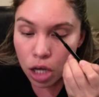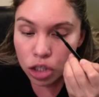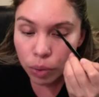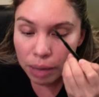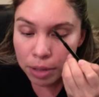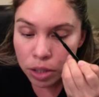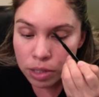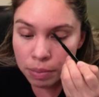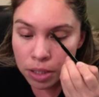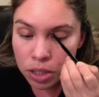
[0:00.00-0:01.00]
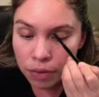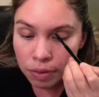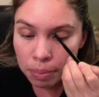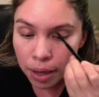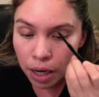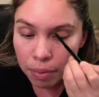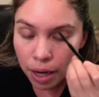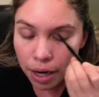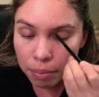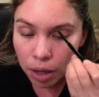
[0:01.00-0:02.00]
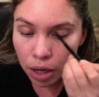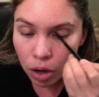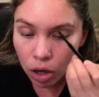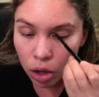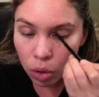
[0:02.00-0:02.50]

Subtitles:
So what I'm going to do is I'm going to start from the bottom, and I'm going to